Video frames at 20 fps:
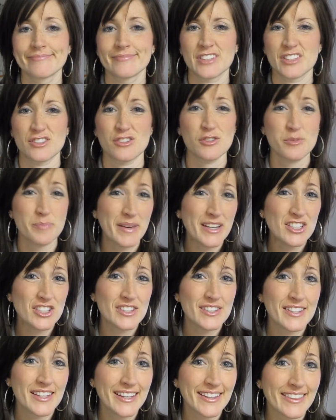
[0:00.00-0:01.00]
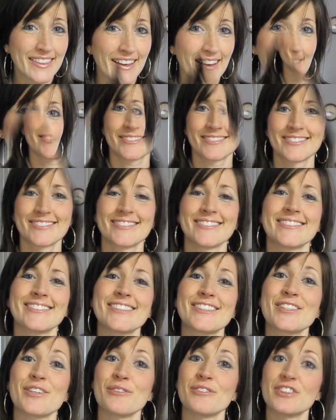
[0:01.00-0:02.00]
Because there's patients like that.
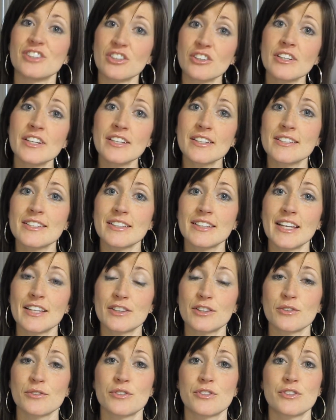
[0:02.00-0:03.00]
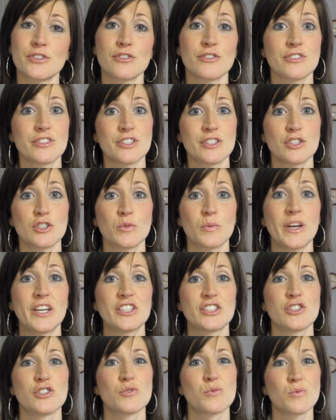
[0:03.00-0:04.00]
So learning to let those certain
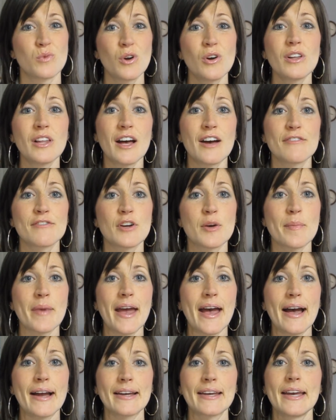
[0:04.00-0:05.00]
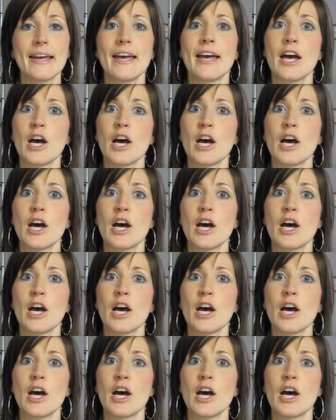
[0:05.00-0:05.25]
situations roll off your back